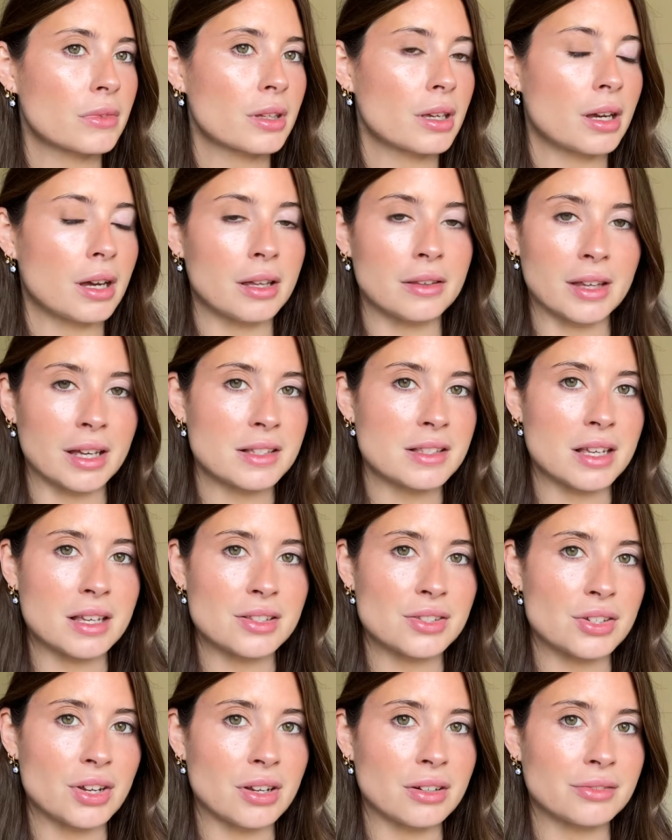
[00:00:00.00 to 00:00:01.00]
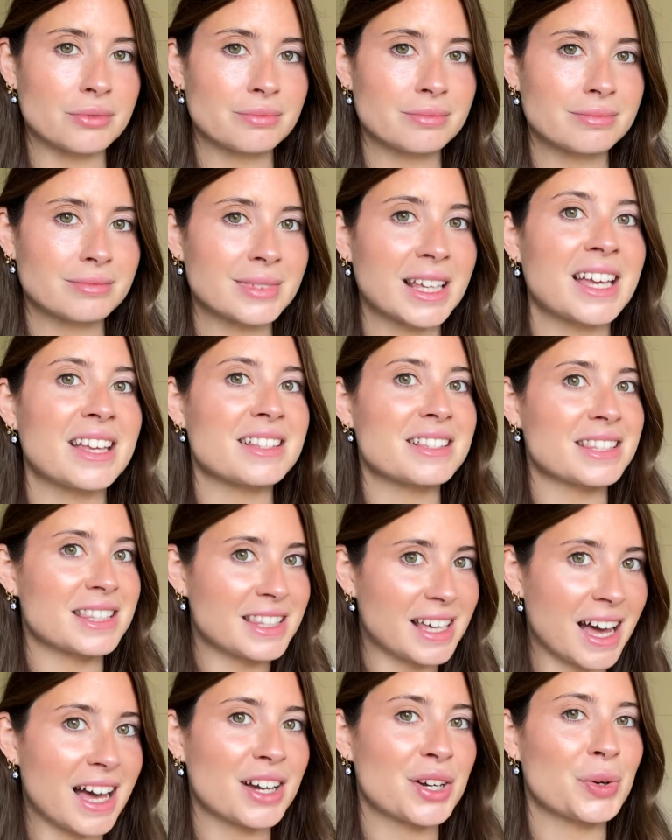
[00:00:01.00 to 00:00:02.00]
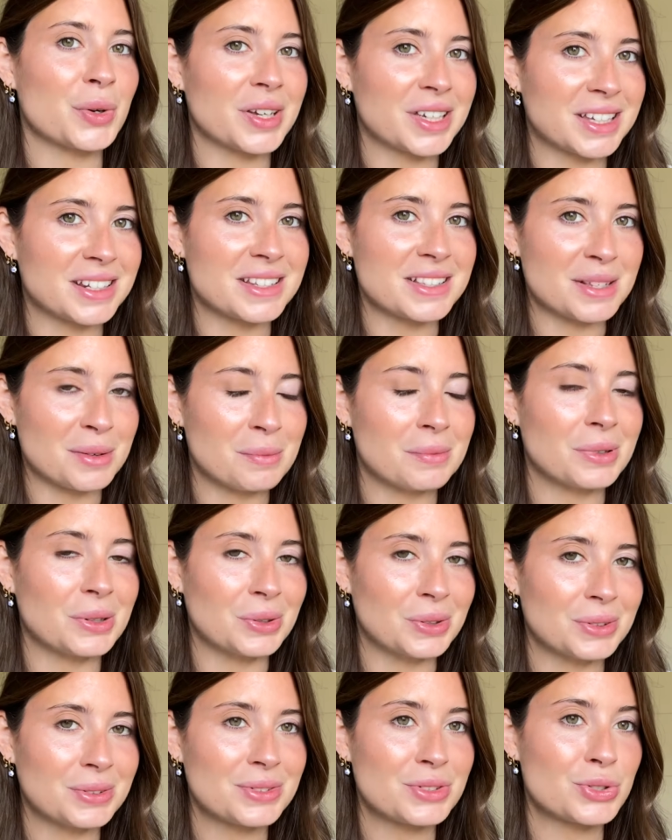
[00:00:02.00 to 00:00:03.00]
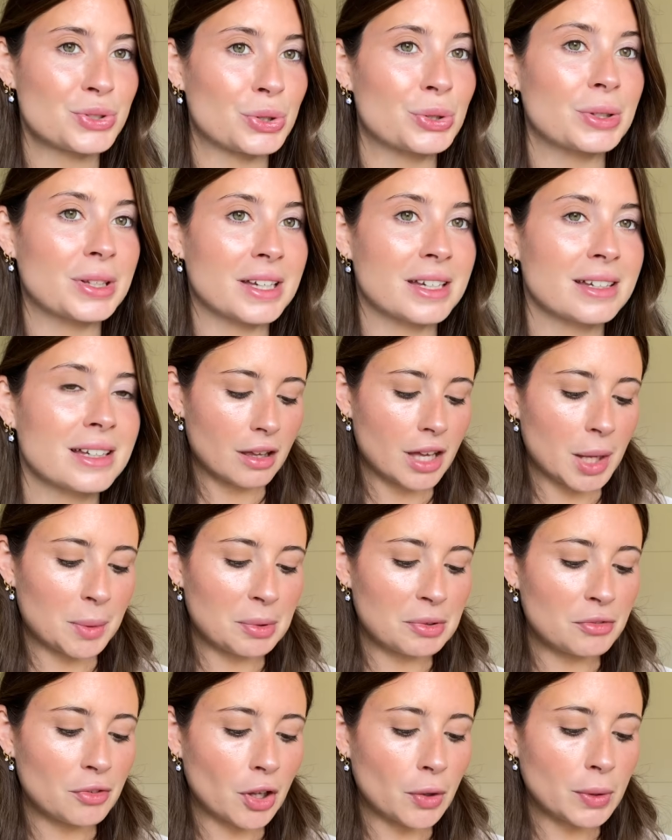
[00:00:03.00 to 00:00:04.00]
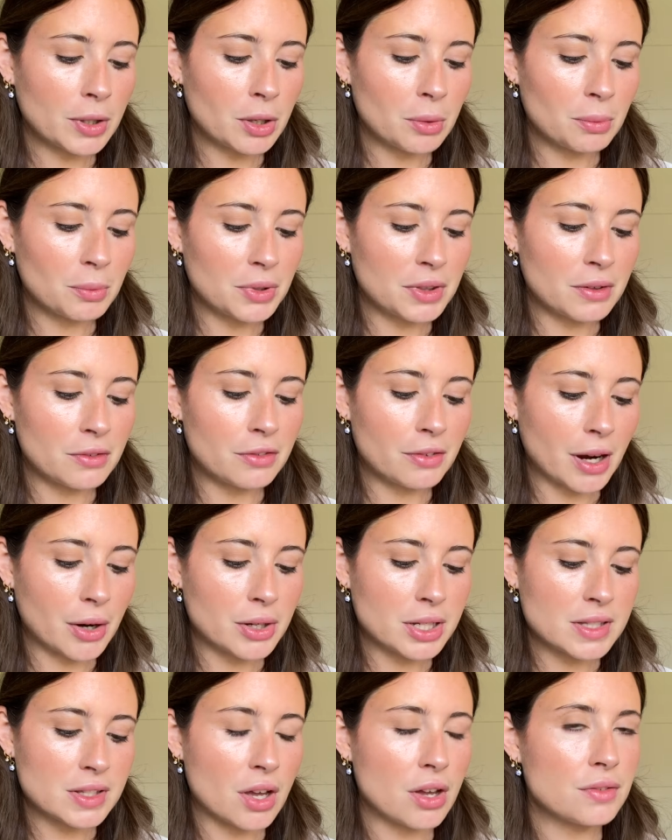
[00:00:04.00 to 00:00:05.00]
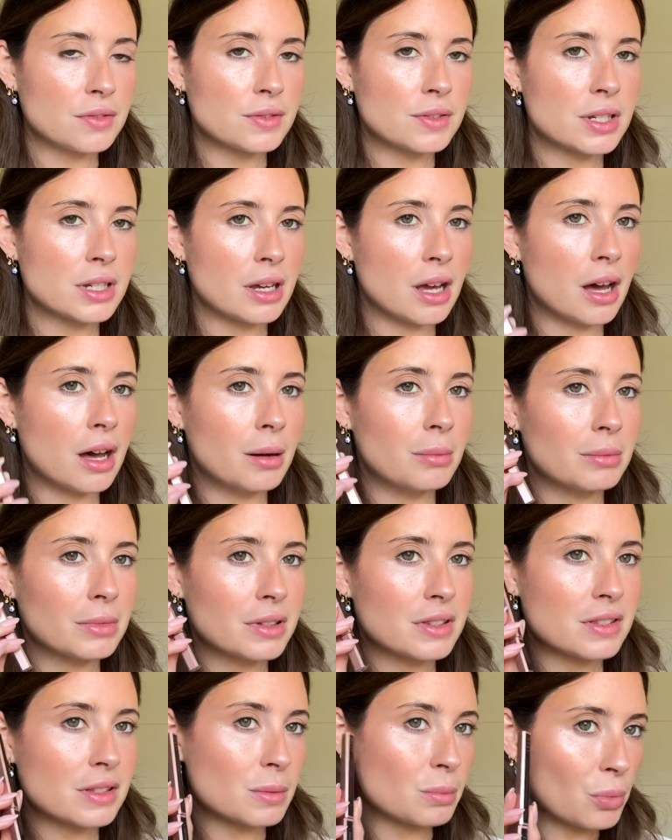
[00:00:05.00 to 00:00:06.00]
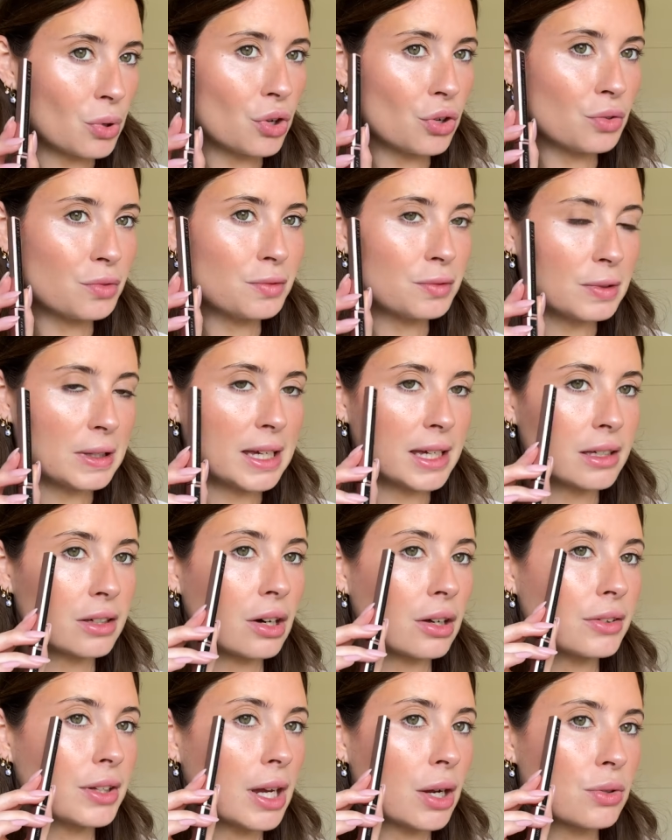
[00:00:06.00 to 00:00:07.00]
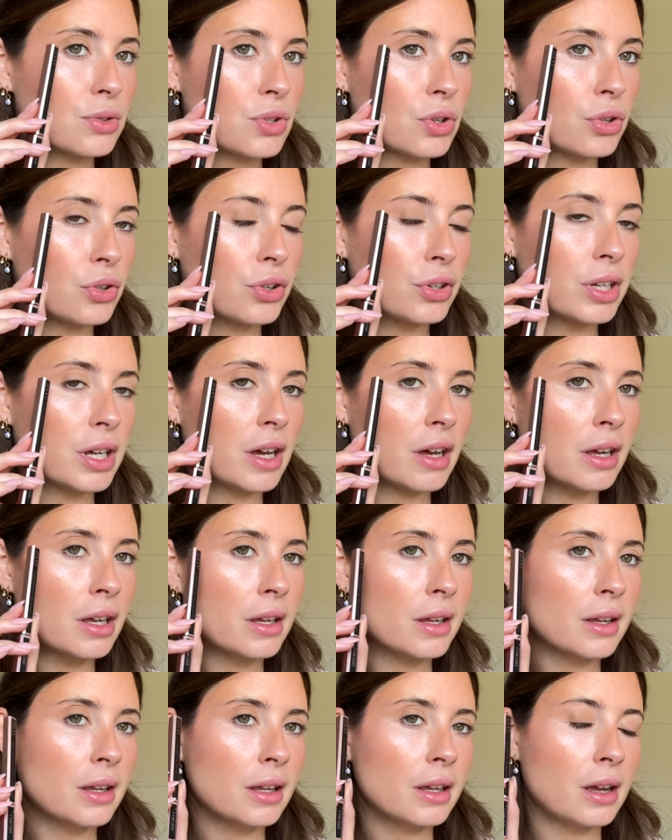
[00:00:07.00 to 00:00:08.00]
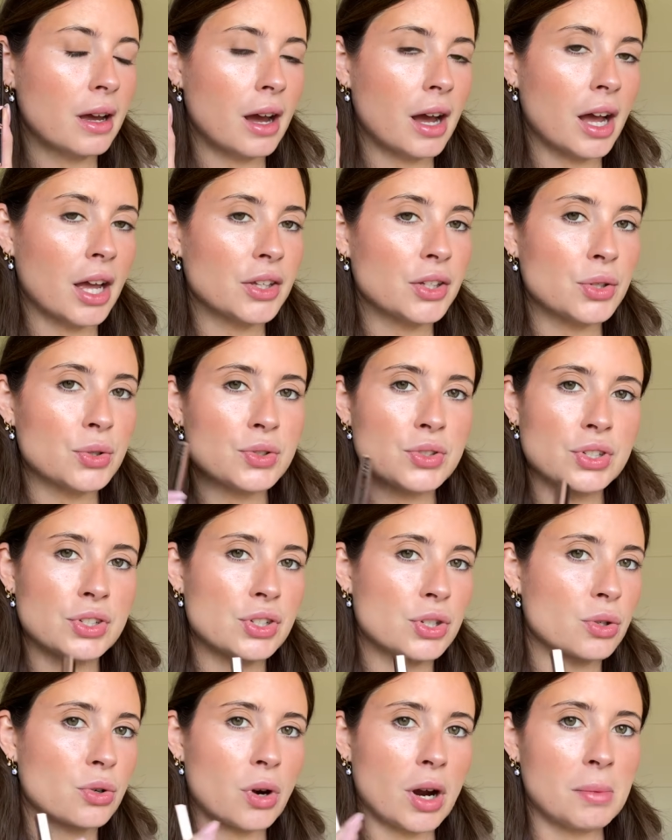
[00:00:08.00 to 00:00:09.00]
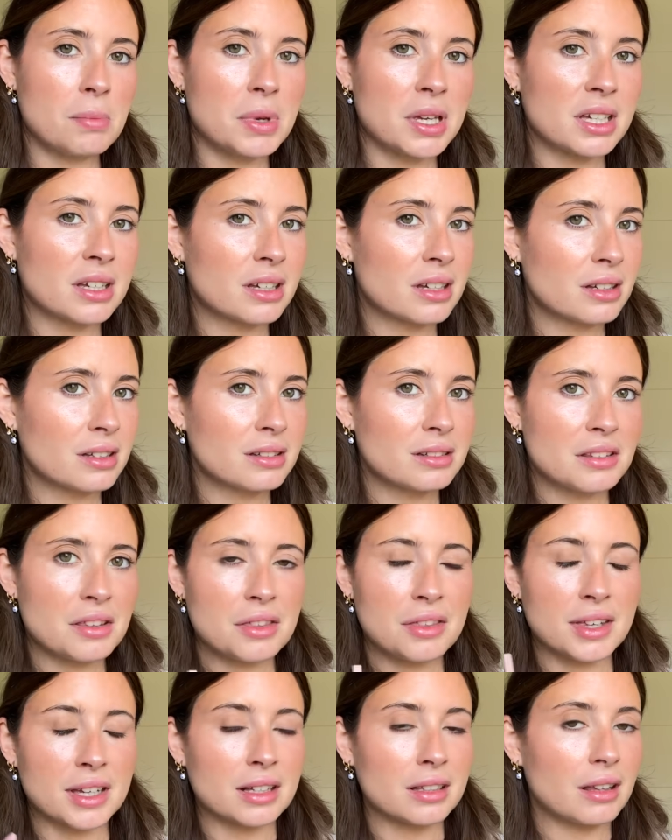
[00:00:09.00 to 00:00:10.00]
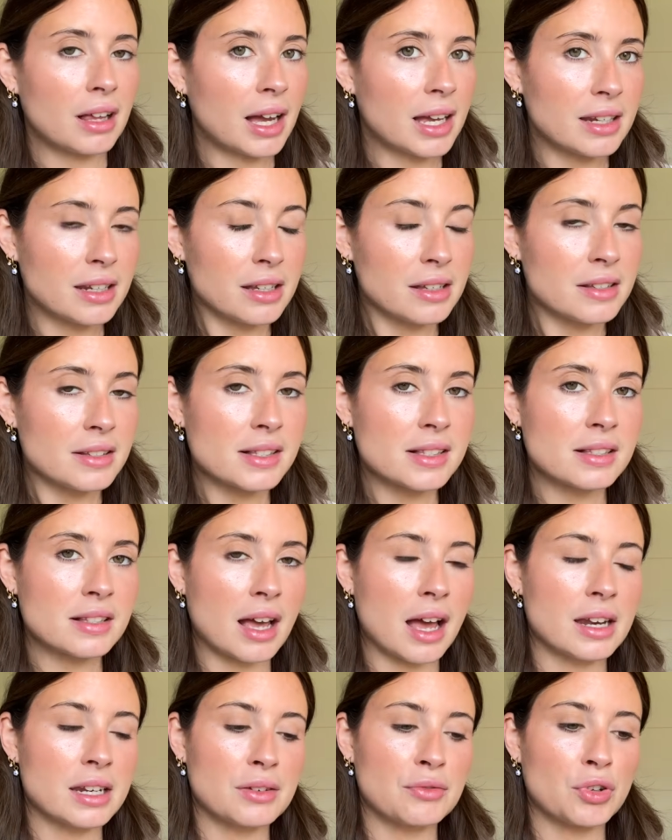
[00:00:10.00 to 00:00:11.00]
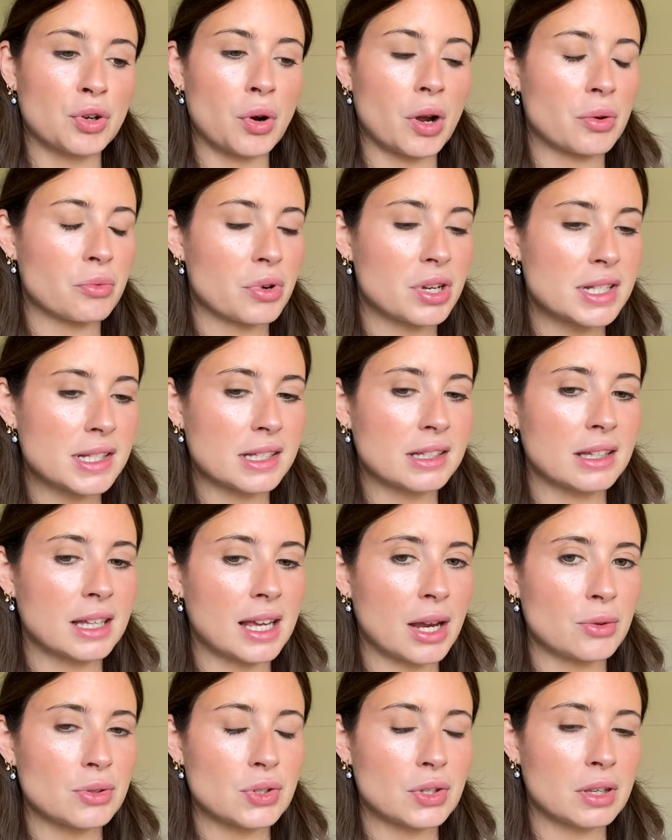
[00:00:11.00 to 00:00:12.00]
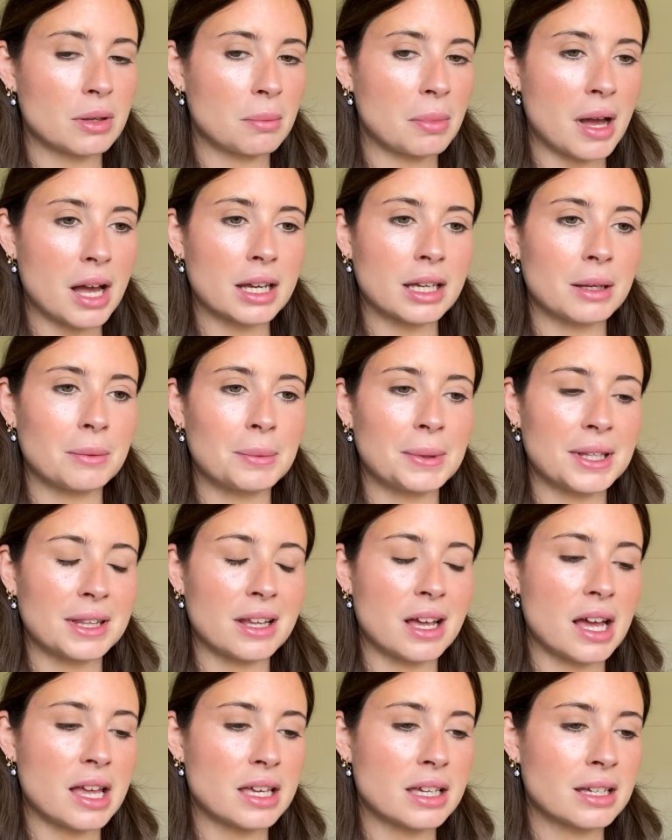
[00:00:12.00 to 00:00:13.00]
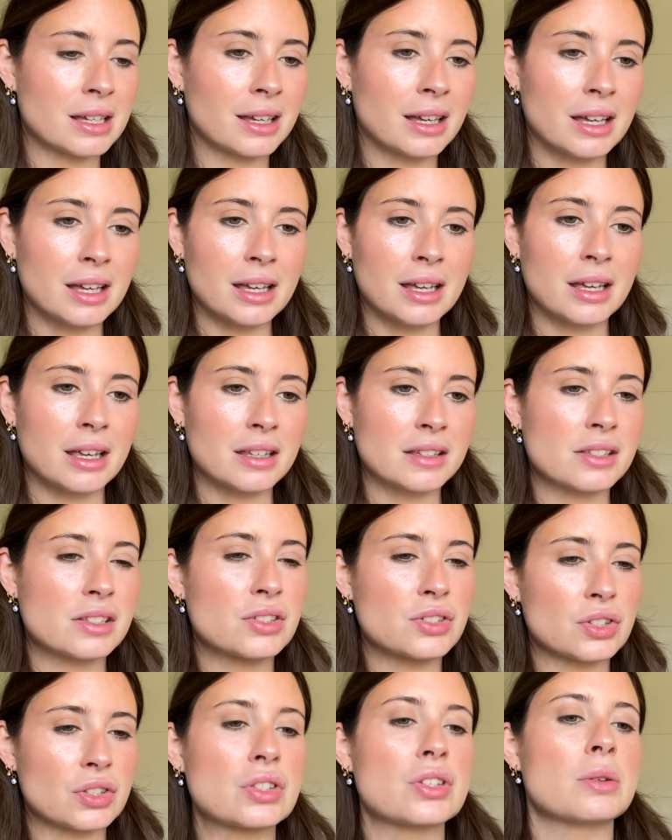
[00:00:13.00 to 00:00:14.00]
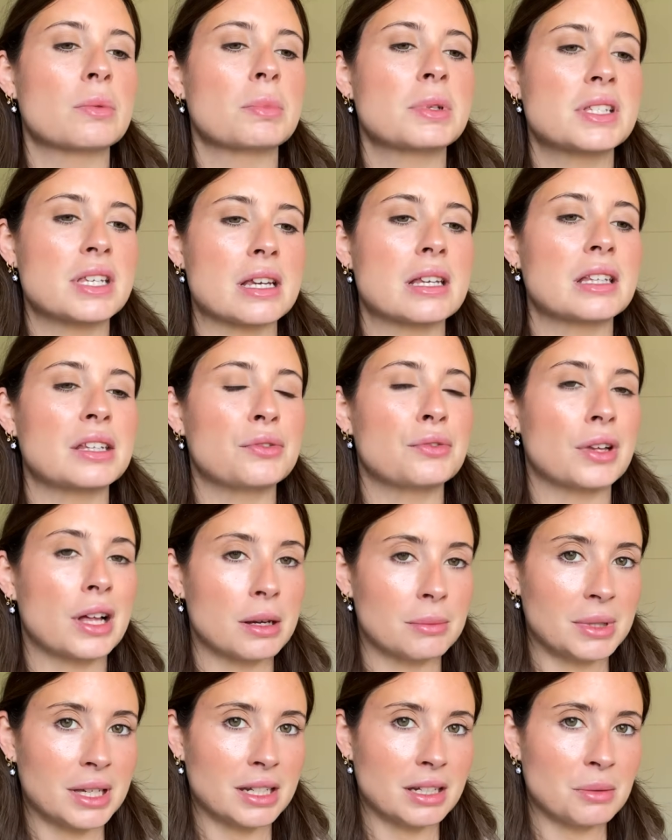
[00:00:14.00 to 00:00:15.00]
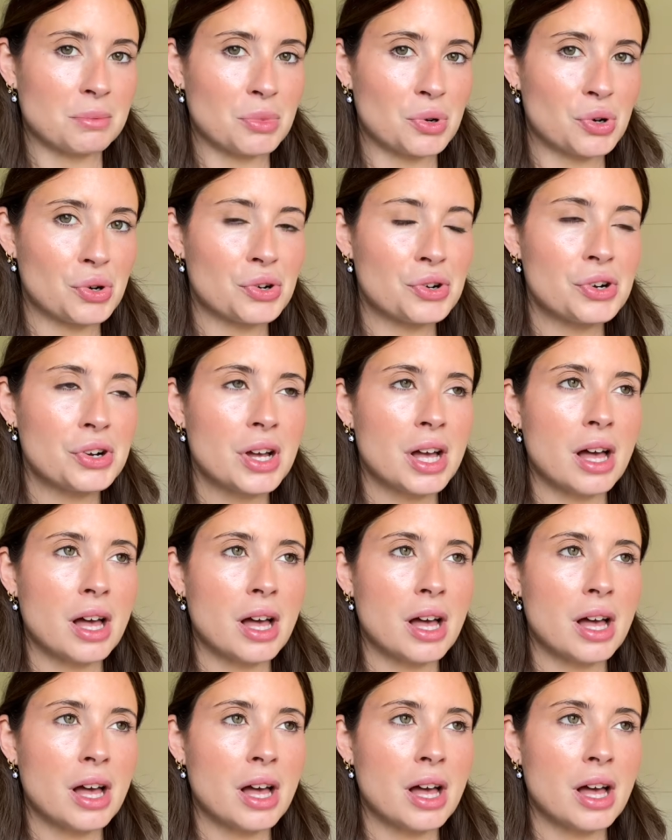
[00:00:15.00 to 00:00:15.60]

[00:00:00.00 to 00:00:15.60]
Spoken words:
and that's it, it's done. It's that quick and simple, truly. I've been following up with a very soft small flick on the outer corner. I used to do quite big thick liners, and even quite recently I was looking back and being like, this doesn't particularly flatter me anymore.